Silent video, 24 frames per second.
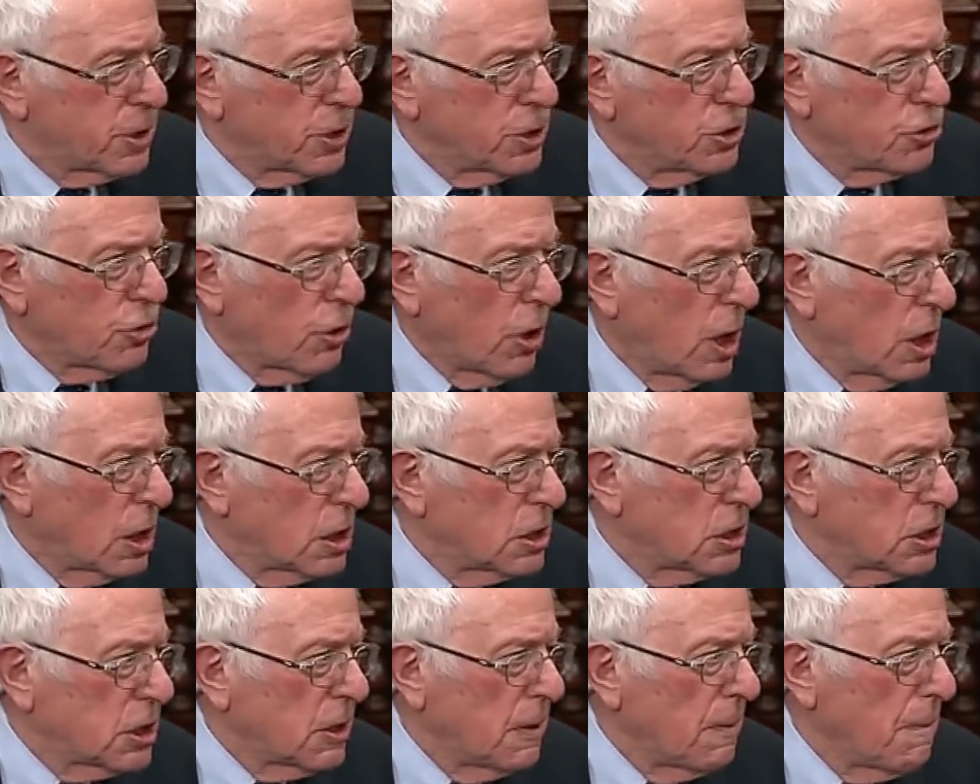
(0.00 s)

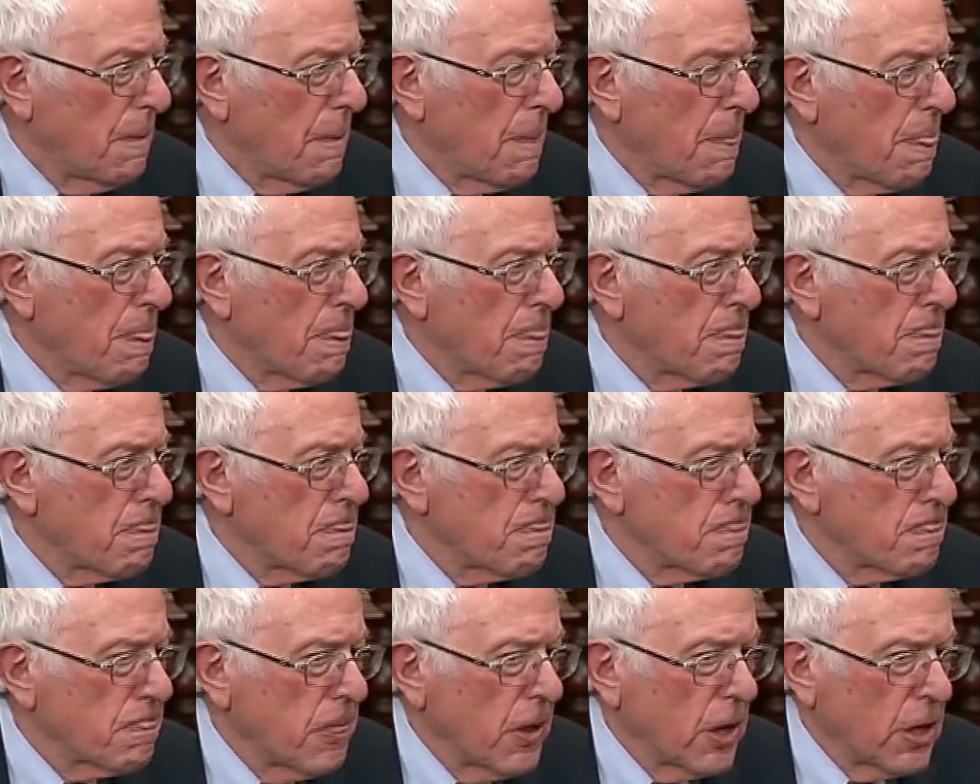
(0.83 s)
drugs
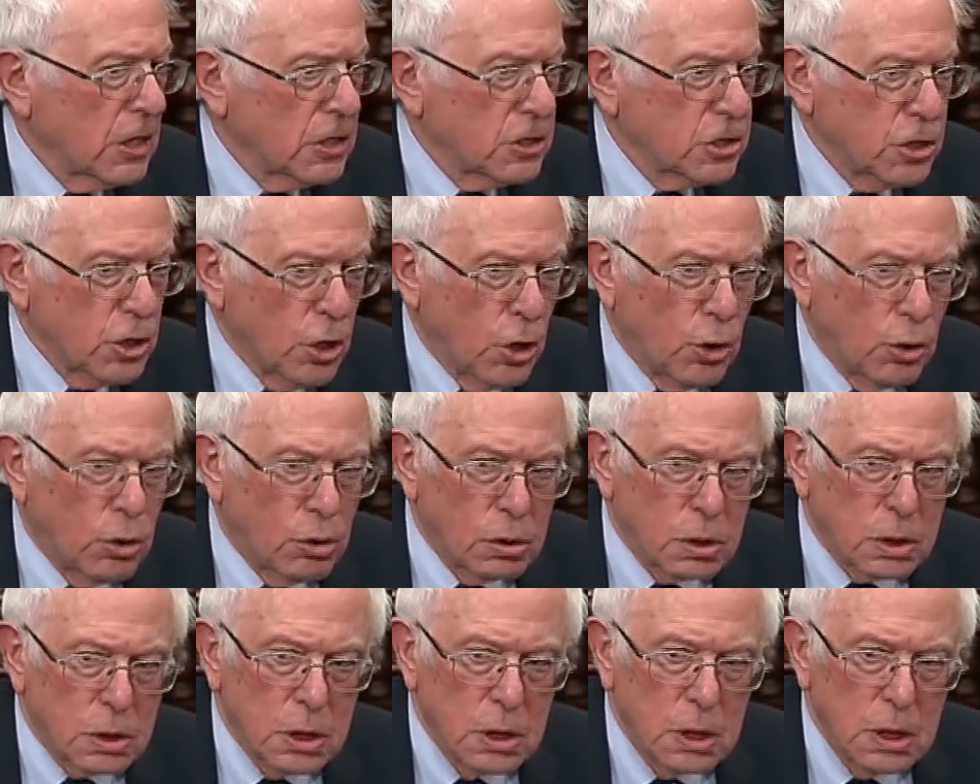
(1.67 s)
that are
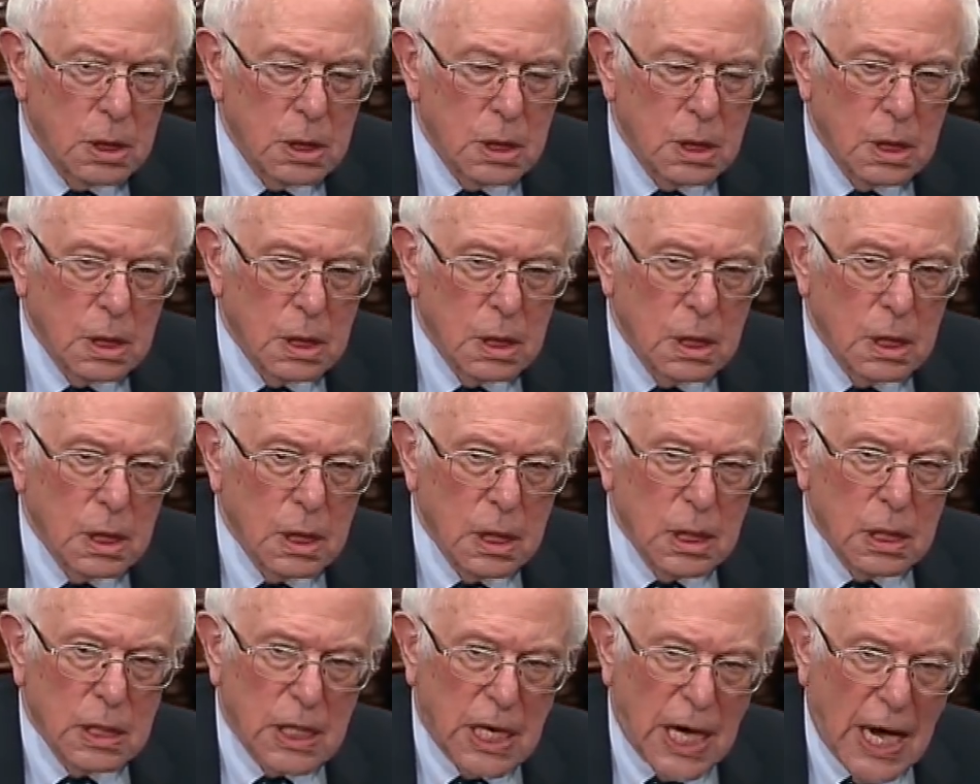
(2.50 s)
sold
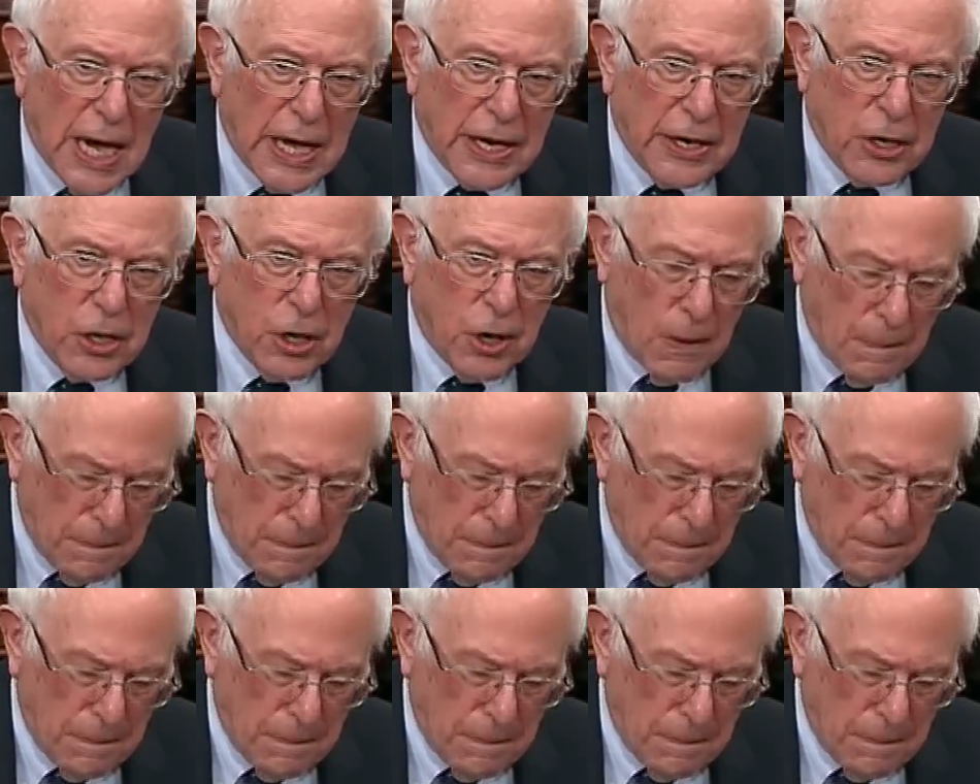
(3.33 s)
in Canada